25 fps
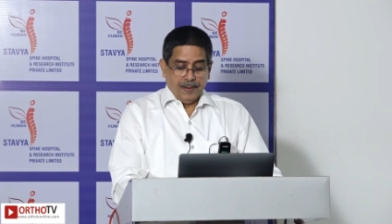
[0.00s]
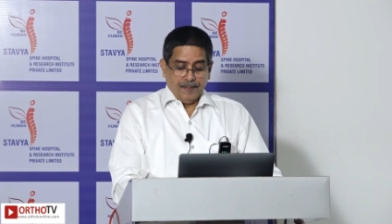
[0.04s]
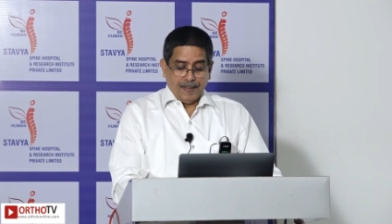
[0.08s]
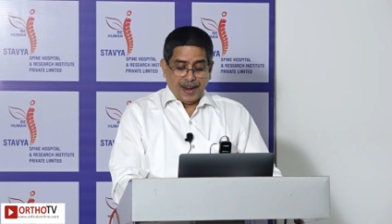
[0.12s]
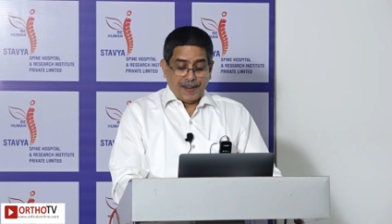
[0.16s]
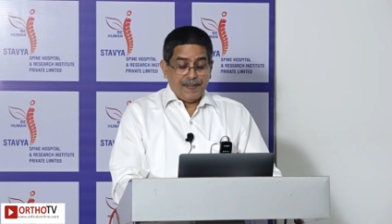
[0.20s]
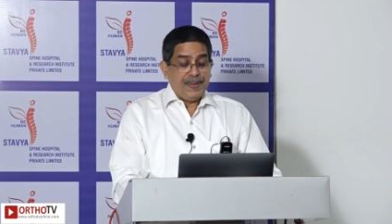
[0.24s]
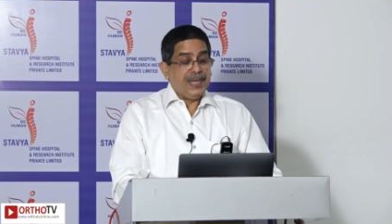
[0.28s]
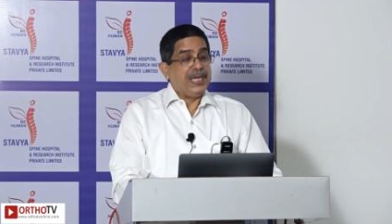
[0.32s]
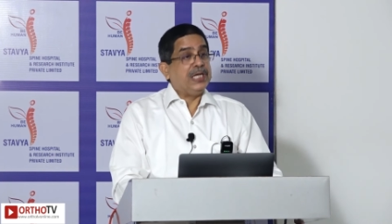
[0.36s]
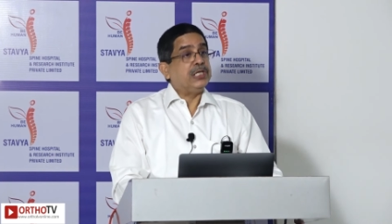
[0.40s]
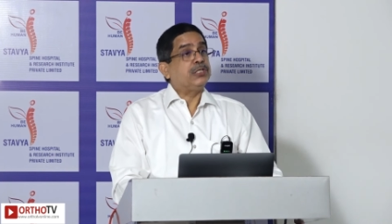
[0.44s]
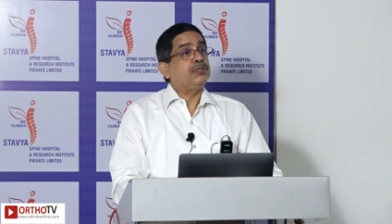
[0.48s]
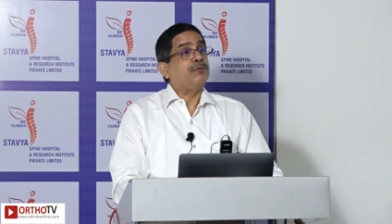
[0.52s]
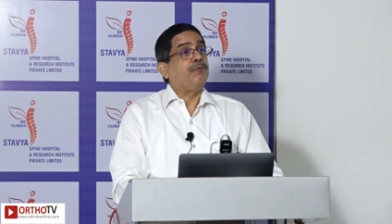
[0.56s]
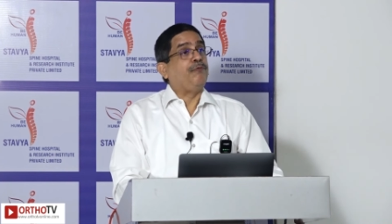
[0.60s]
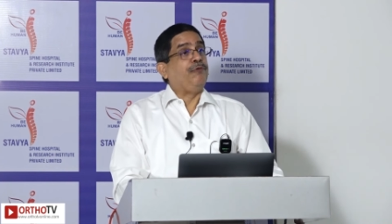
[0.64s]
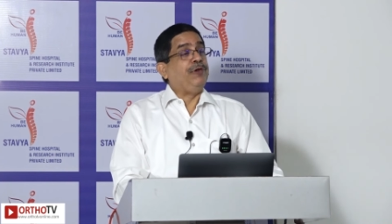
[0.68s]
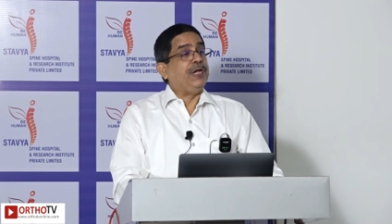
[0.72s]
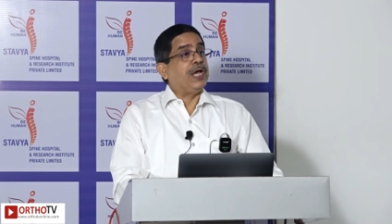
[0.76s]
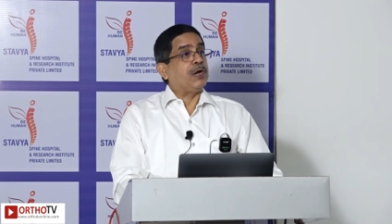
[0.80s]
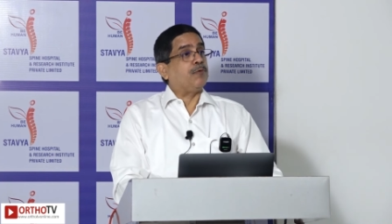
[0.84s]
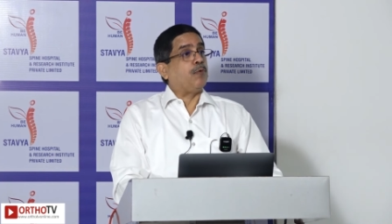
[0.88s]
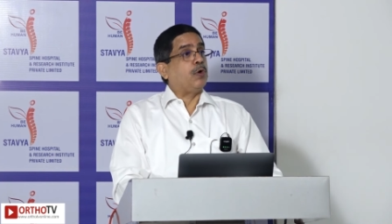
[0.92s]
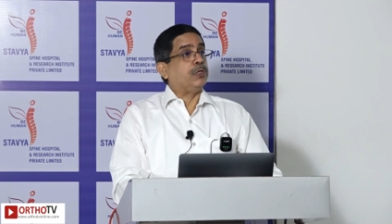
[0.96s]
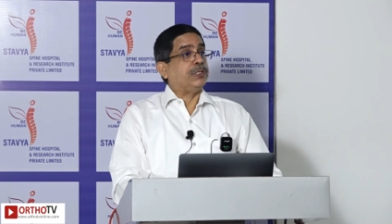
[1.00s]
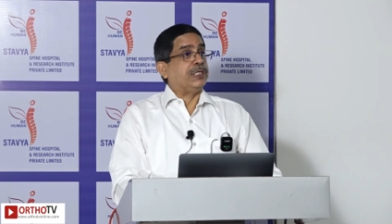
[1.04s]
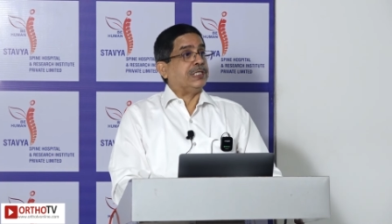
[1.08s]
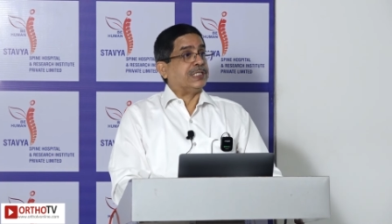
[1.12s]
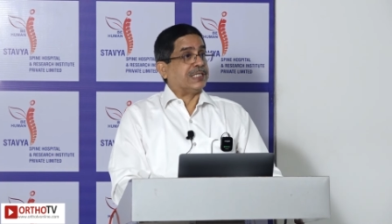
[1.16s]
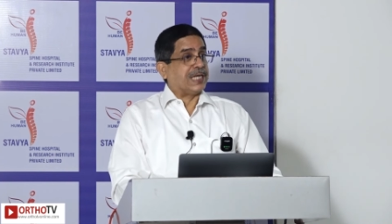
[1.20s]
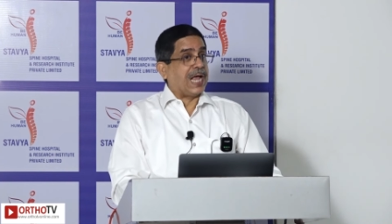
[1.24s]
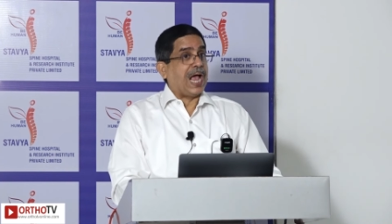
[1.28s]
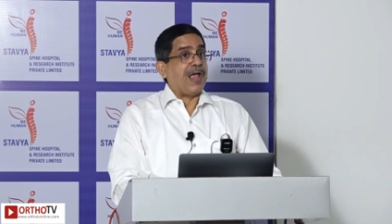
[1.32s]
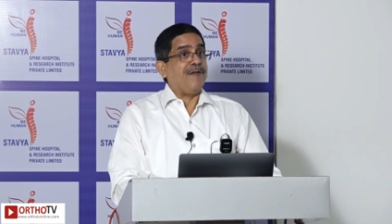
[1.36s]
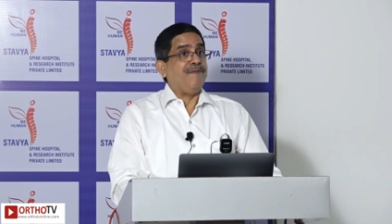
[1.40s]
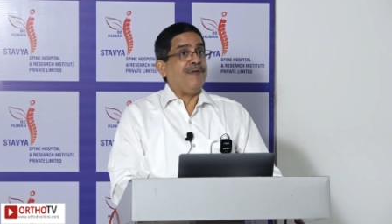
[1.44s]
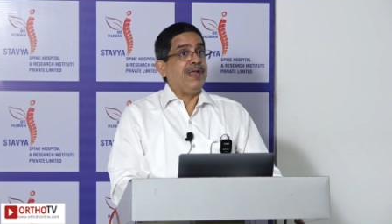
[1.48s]
My biggest fear
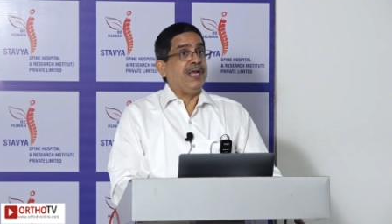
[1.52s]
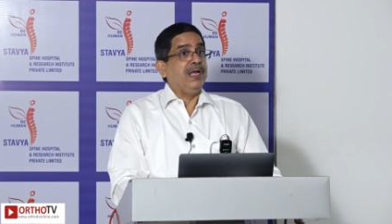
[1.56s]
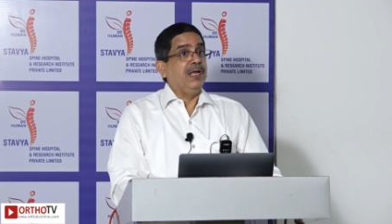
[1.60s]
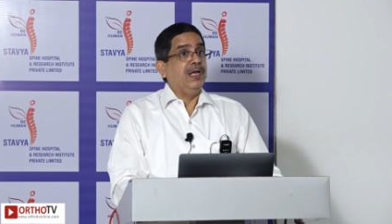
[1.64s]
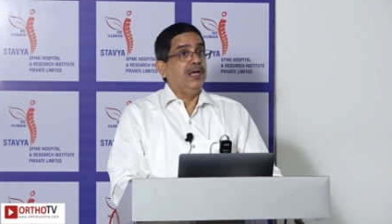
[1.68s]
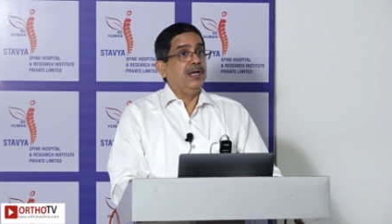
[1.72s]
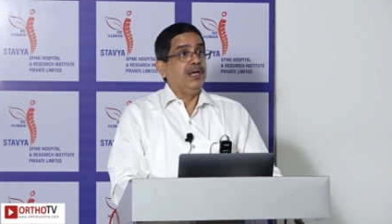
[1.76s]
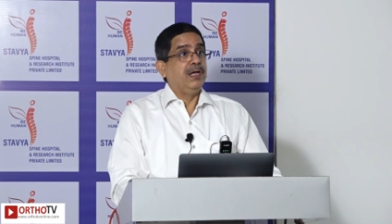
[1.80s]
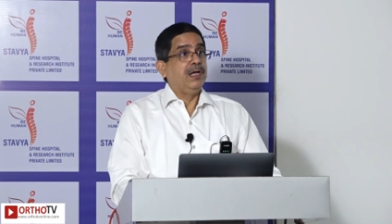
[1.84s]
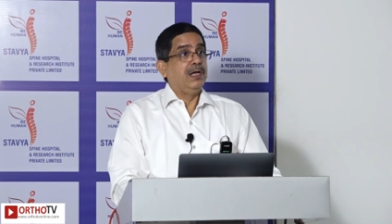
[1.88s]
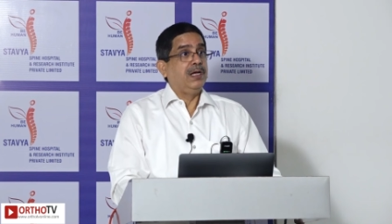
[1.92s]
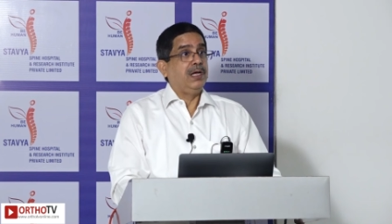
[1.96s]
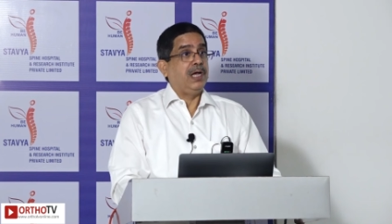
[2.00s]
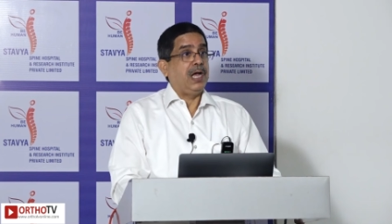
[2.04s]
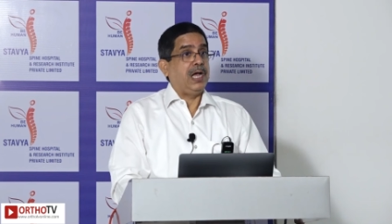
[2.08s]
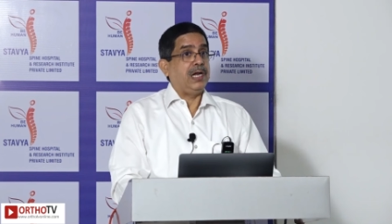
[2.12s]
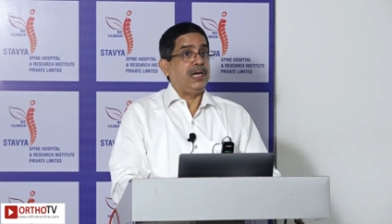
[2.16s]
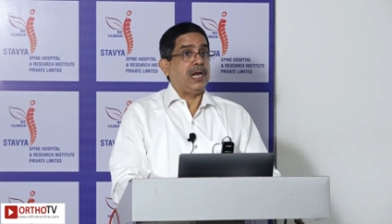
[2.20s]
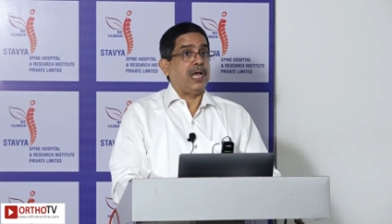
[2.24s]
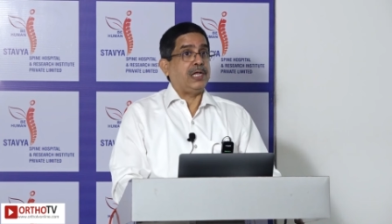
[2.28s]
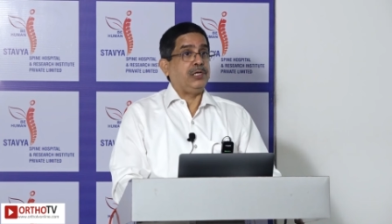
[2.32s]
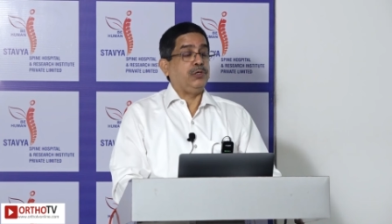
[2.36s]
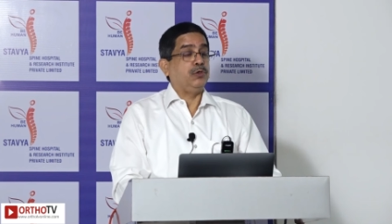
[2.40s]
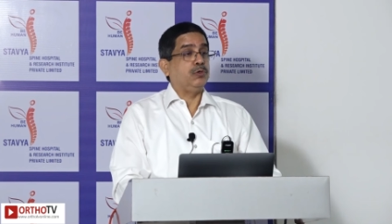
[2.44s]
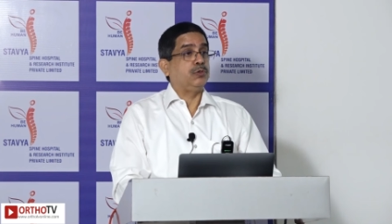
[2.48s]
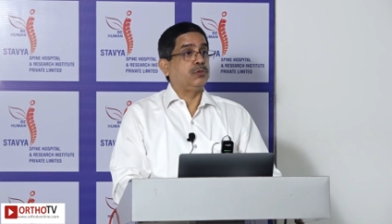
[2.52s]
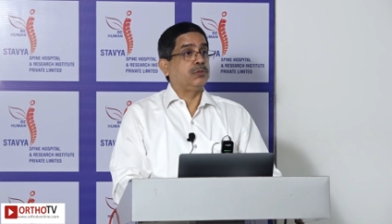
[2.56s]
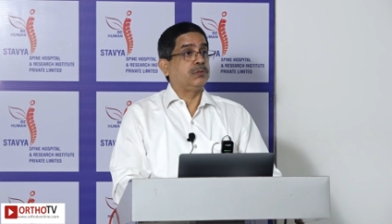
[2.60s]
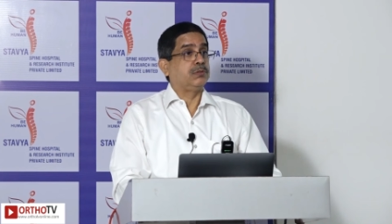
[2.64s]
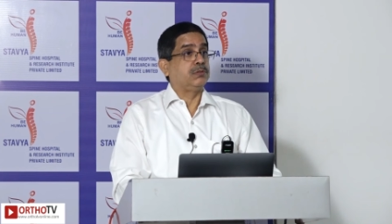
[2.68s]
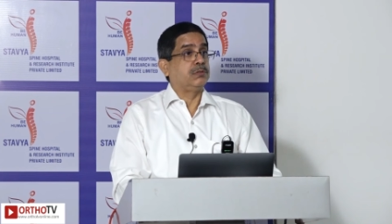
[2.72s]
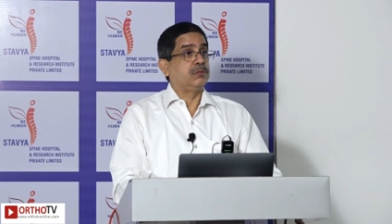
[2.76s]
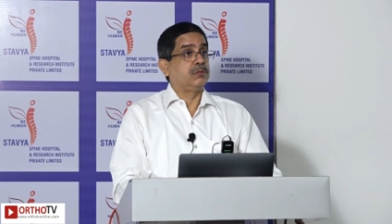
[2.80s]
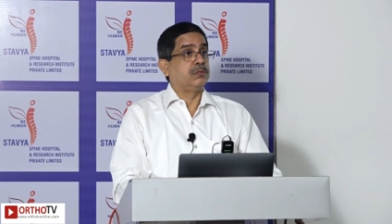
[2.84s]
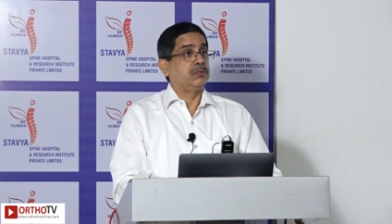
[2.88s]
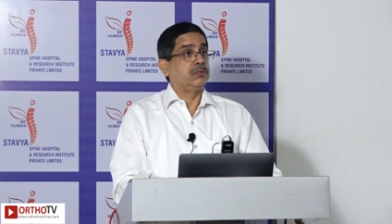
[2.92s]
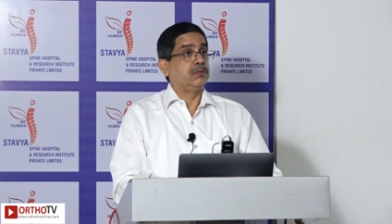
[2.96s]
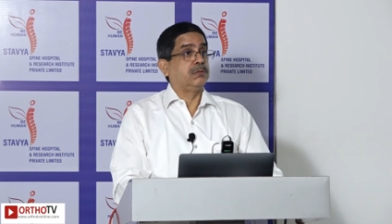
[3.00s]
was skiving, and I used
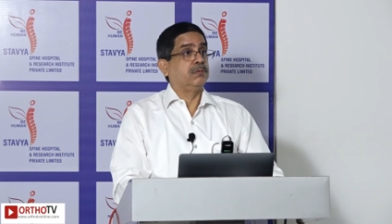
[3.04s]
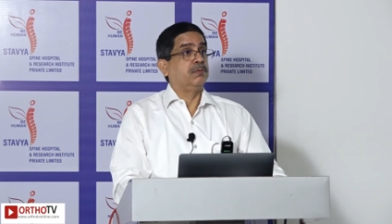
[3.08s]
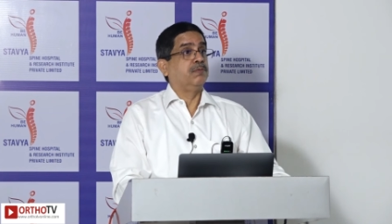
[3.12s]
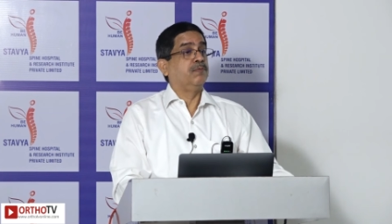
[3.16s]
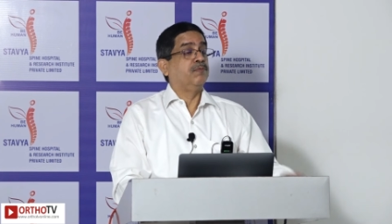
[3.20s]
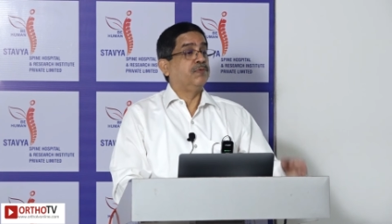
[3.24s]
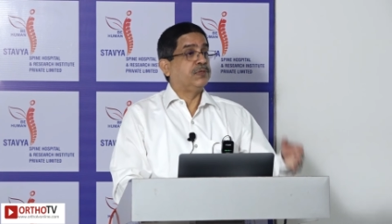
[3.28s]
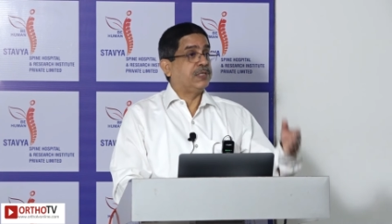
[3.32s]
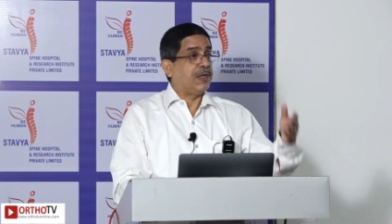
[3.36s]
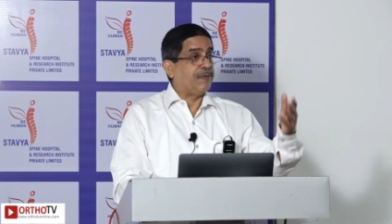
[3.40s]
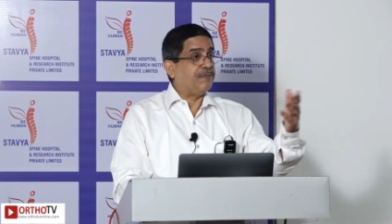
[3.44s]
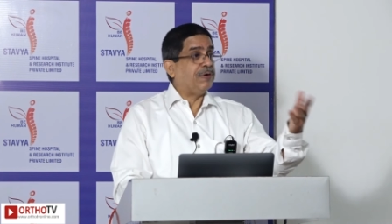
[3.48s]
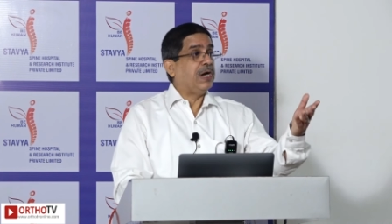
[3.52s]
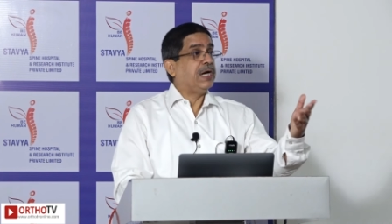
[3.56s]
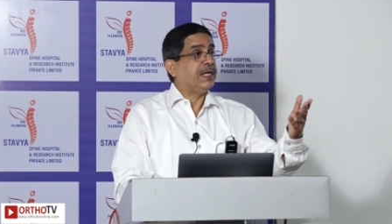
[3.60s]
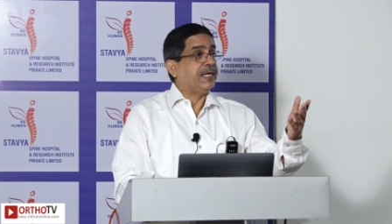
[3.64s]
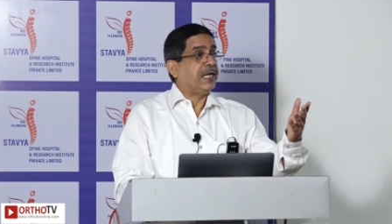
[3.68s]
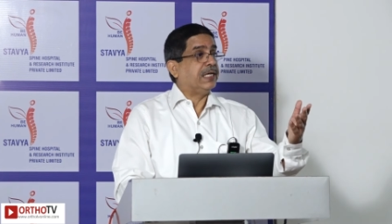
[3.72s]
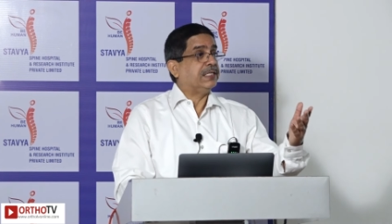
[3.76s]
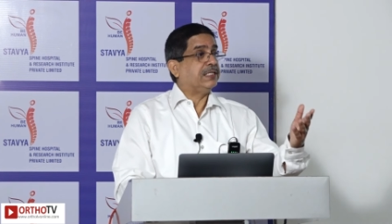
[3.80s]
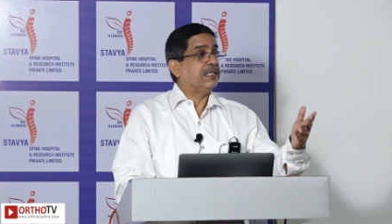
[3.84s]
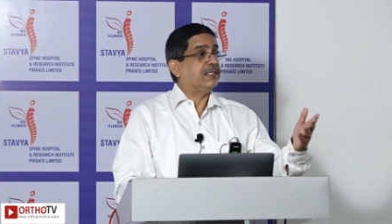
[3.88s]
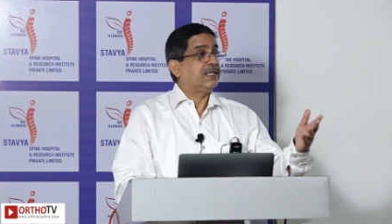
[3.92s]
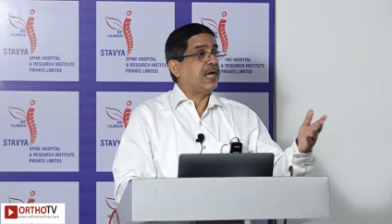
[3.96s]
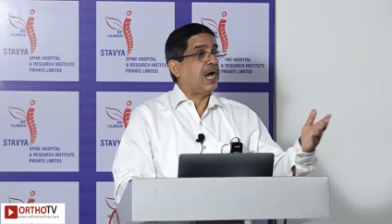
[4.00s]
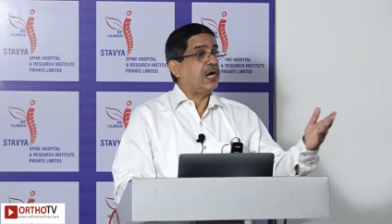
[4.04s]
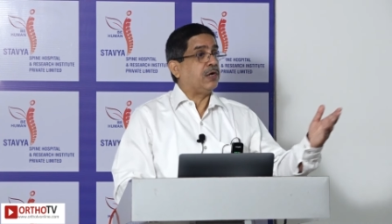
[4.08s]
several cases.